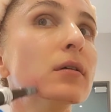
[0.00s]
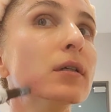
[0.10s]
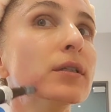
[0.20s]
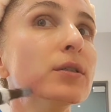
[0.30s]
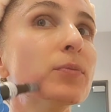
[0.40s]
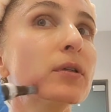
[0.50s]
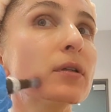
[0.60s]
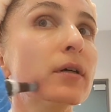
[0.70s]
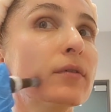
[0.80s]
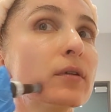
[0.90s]

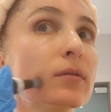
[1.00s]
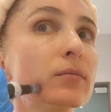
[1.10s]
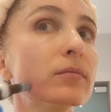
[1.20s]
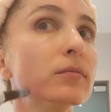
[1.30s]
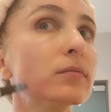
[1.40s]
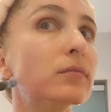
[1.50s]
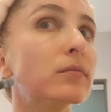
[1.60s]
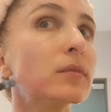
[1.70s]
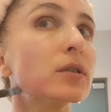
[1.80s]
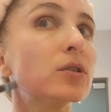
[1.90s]
level.
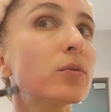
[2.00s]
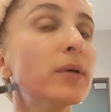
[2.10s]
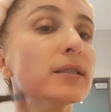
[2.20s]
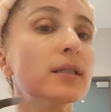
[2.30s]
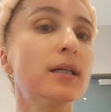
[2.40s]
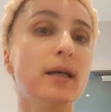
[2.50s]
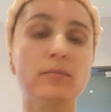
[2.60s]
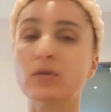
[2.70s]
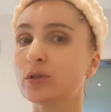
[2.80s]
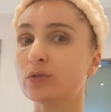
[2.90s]
So basically
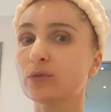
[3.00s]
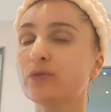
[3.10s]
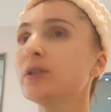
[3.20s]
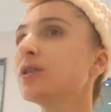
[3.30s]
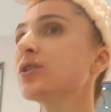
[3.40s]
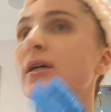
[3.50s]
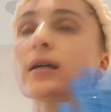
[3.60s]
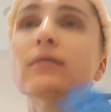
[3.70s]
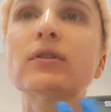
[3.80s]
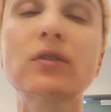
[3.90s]
I'm going to finish. I
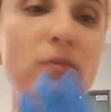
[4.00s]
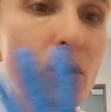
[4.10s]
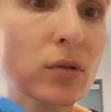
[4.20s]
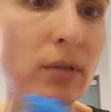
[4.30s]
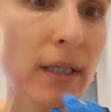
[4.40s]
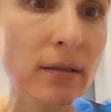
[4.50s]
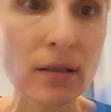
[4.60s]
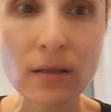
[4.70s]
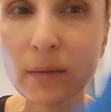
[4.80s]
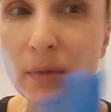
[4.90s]
have a small
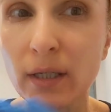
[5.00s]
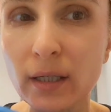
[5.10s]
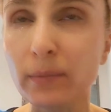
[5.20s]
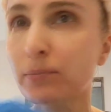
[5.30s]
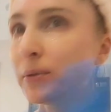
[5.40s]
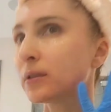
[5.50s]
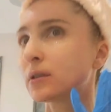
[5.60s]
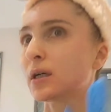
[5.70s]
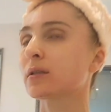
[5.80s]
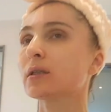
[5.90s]
redness, I'm like a
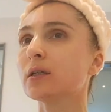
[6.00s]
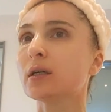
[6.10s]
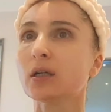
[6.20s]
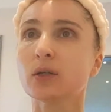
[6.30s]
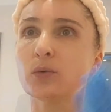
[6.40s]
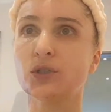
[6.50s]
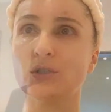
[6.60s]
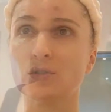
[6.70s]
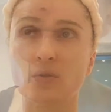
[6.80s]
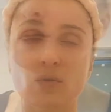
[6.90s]
pink color, which
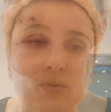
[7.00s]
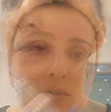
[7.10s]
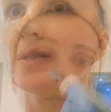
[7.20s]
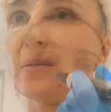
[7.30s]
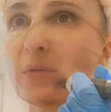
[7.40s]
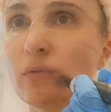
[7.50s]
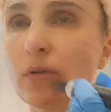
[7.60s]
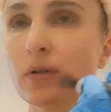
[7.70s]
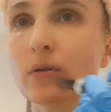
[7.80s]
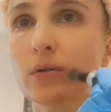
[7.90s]
is to mention
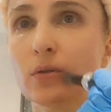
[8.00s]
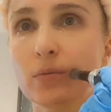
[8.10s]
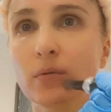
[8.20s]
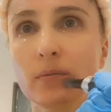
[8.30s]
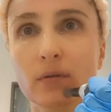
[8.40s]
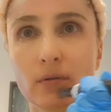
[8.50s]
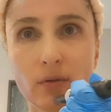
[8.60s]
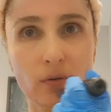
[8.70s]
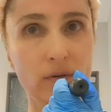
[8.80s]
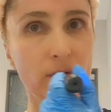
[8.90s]
before I go to BB
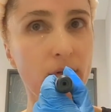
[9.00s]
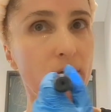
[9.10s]
Glow